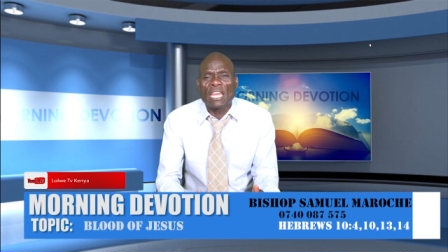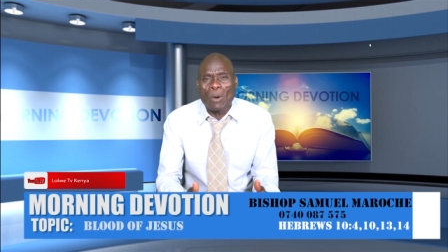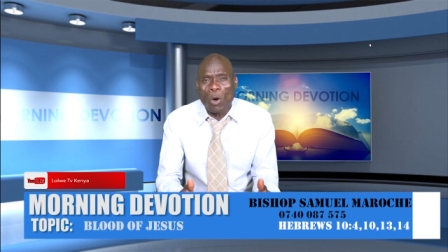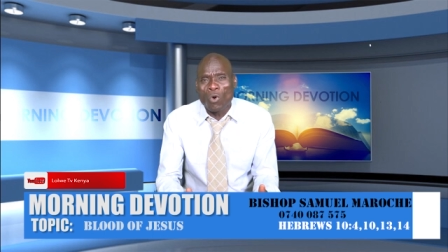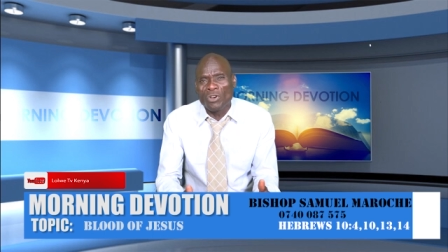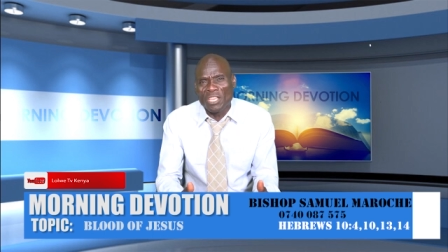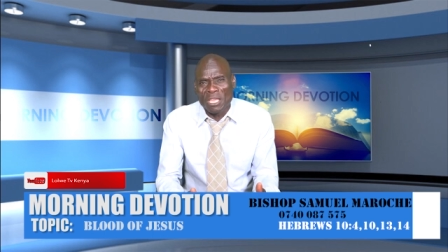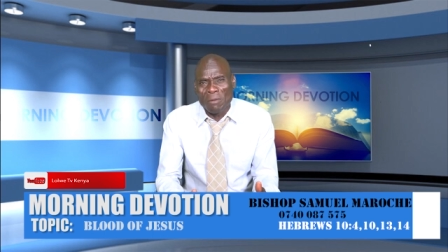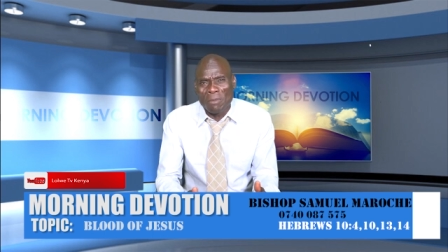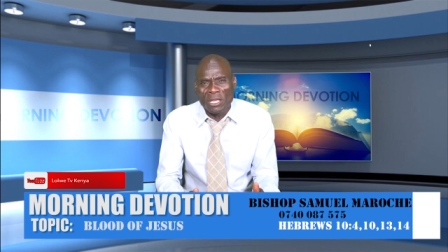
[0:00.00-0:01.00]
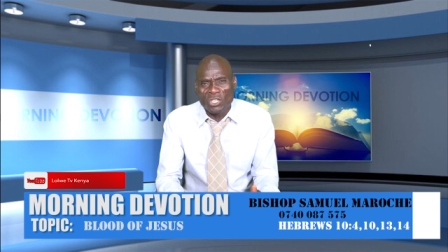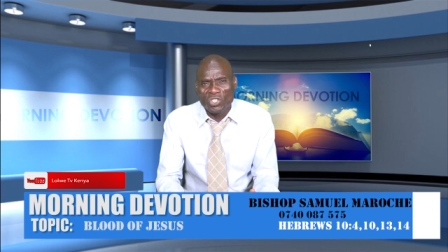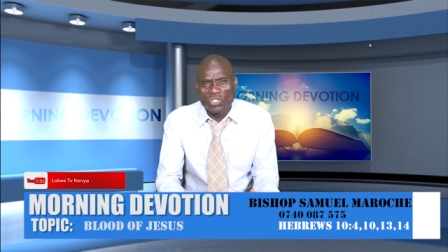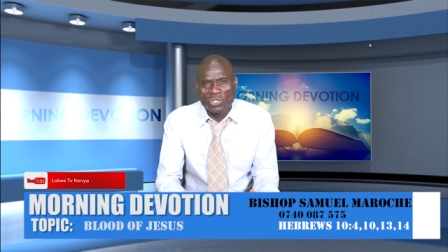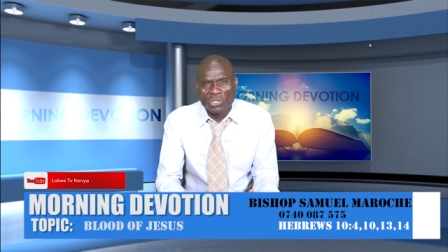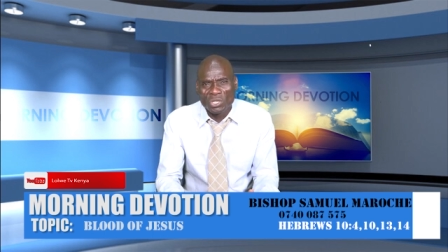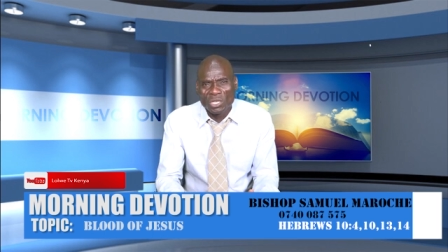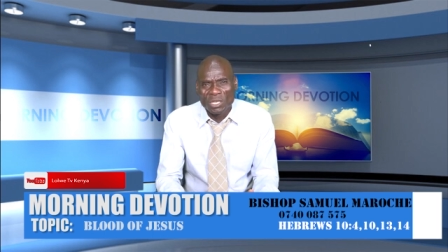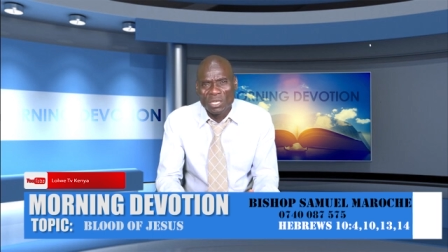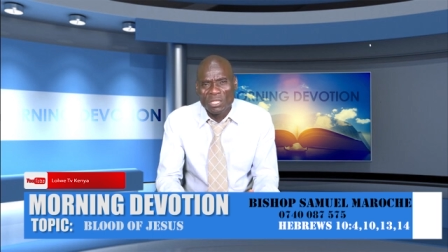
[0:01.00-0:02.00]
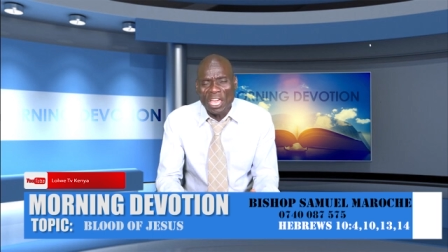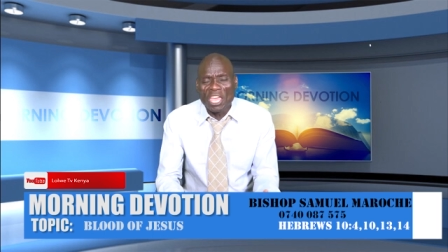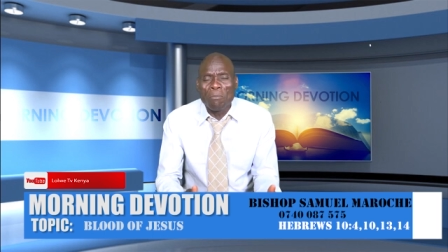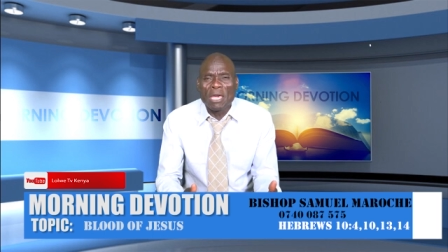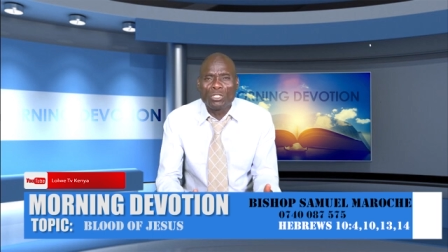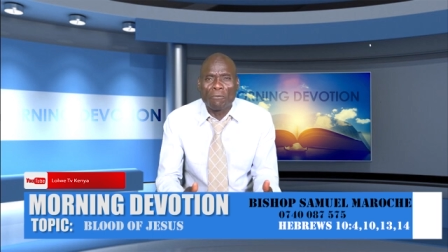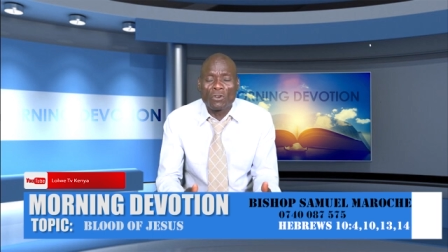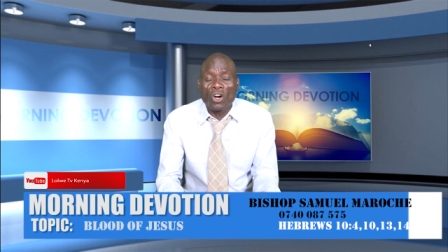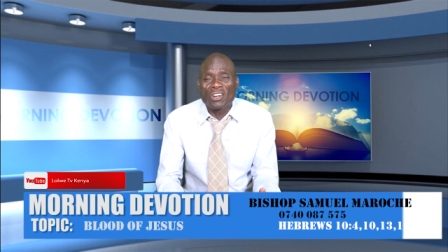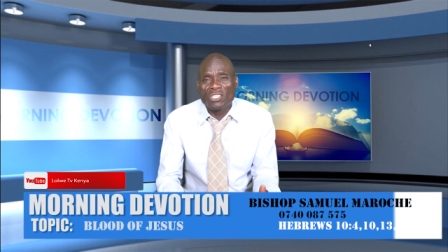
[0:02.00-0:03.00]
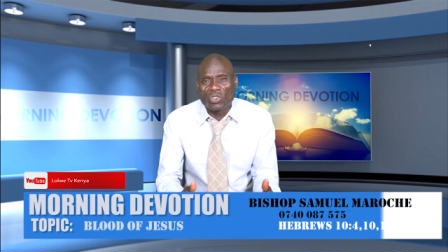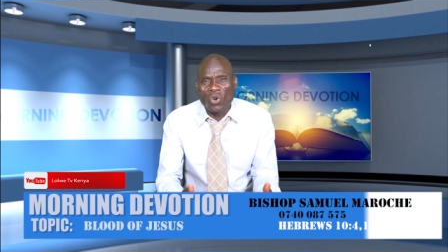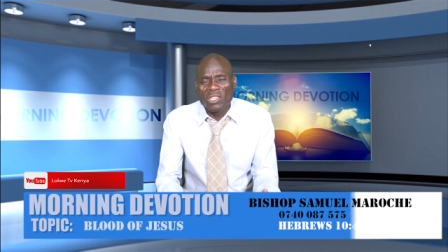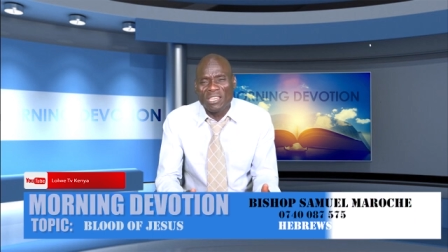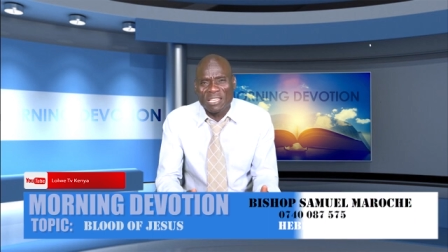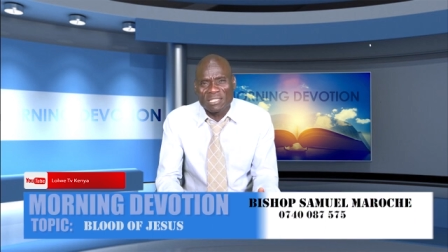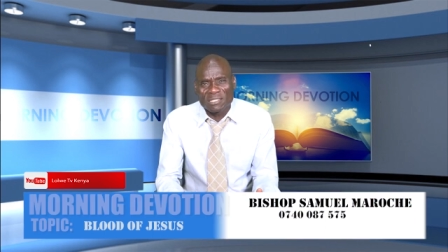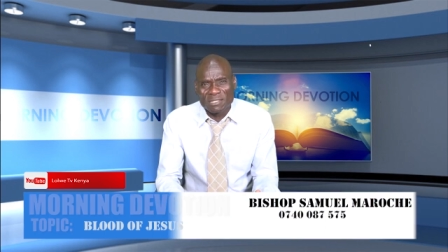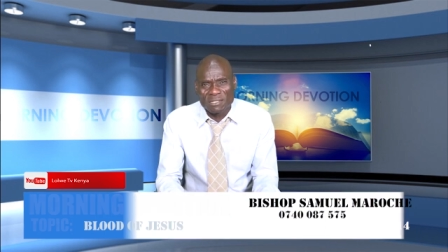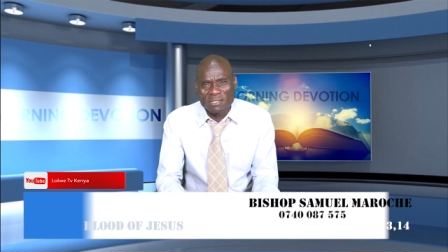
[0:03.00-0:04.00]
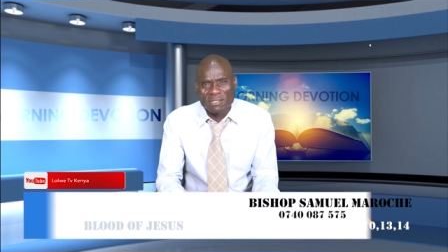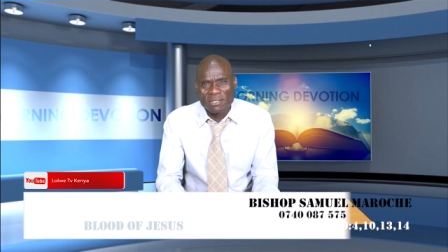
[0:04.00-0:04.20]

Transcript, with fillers: in our own image. The image of God is holiness.